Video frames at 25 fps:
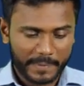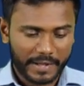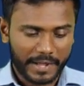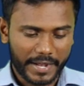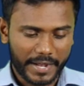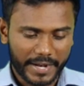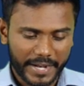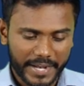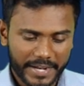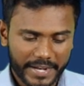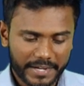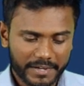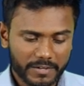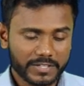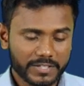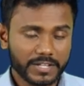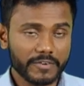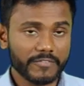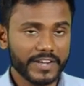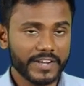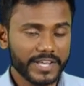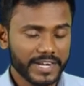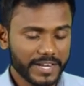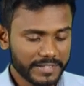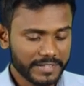Again the
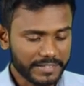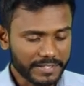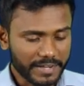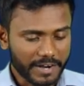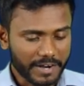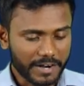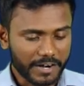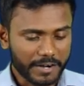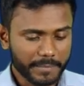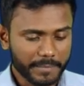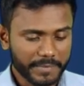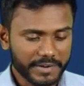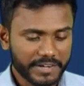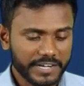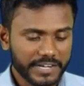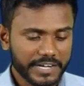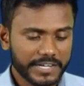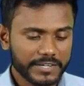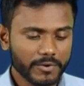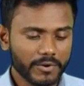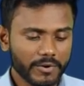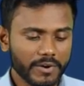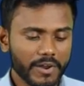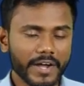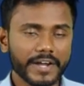Vedanta Academy need
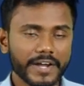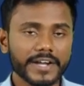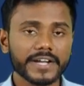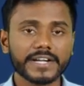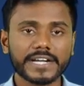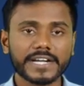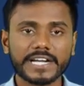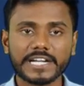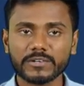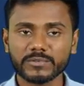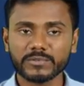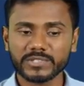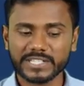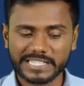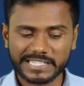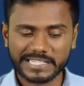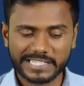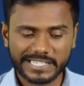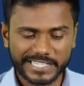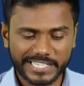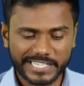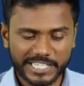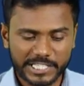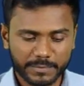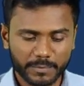to log in into the
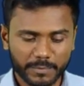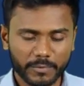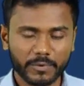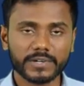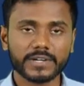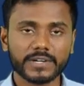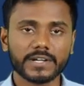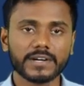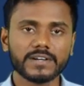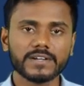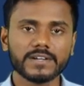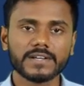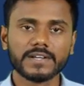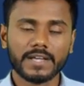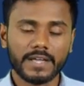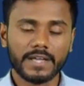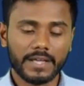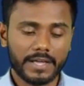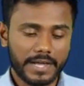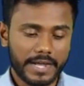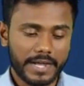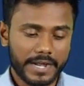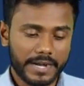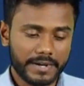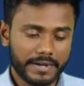TDS portal,
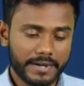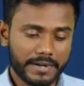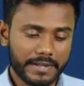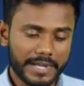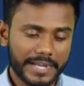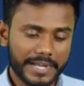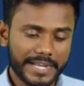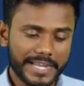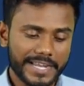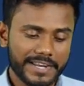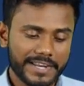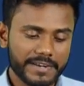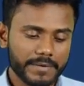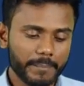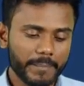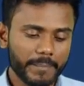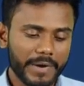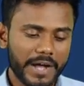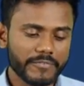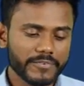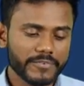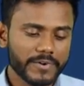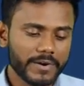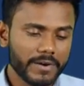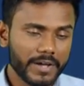and again
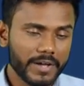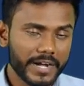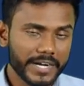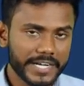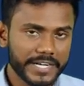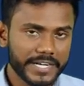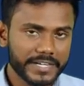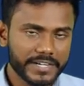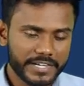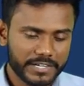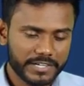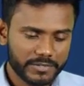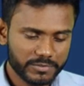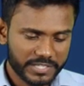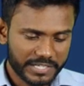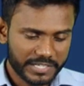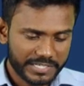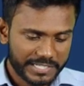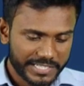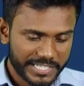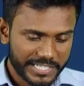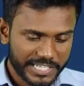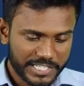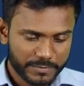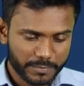after logging into the
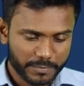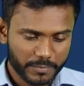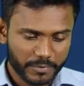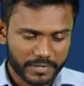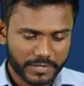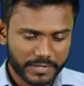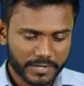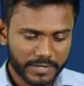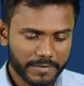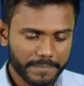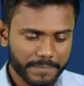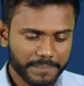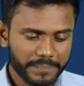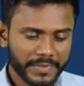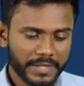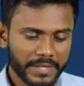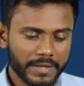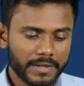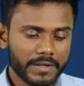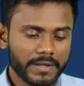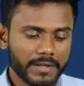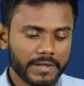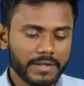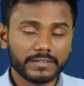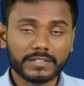TDS portal,
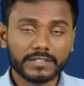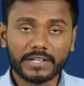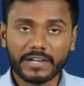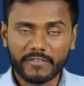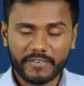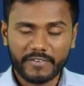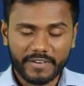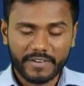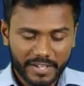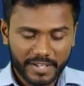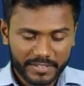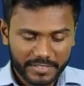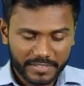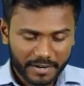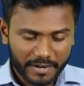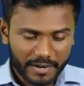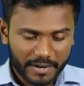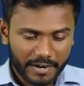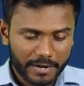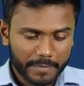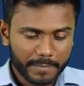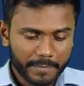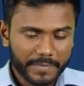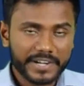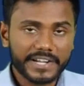the Vedanta
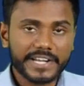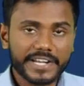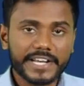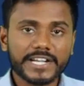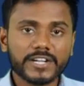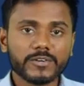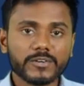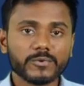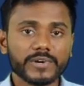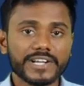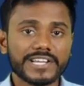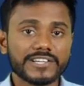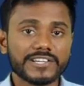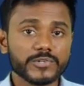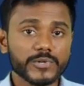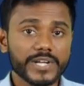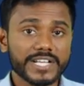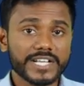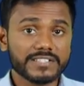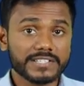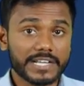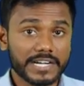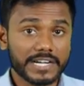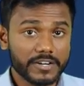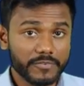Academy need to issue
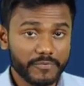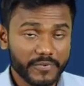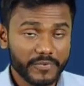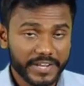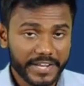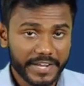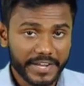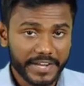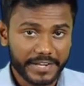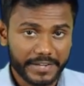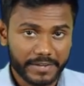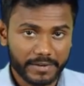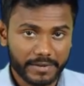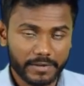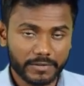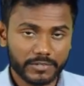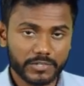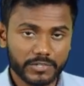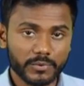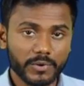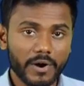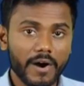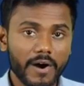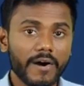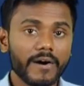a certificate
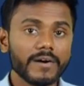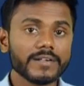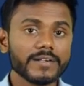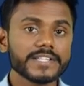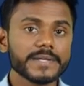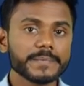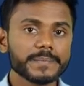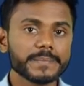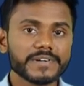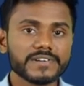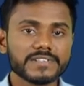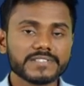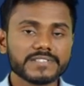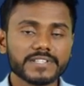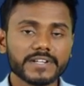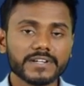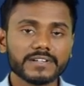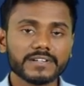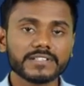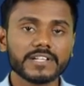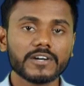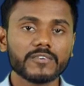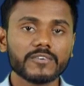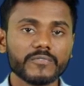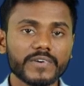to all the
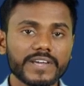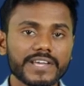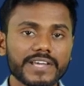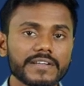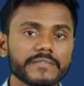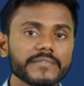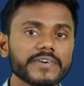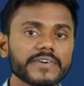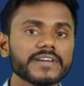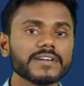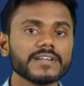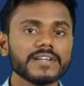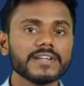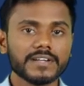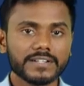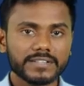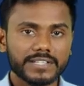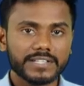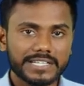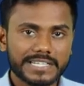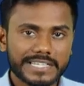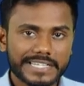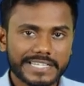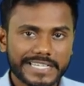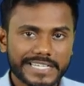person that wherever the
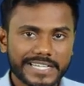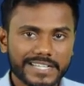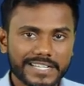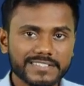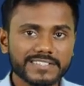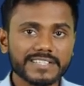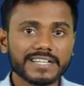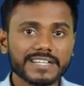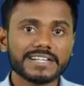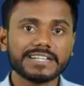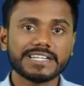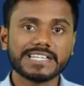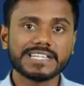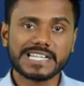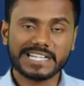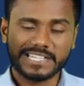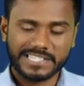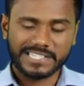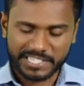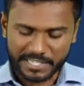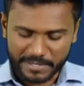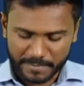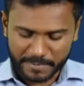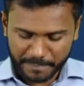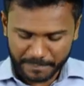TDS
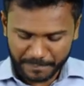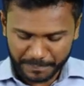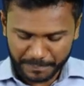deducted,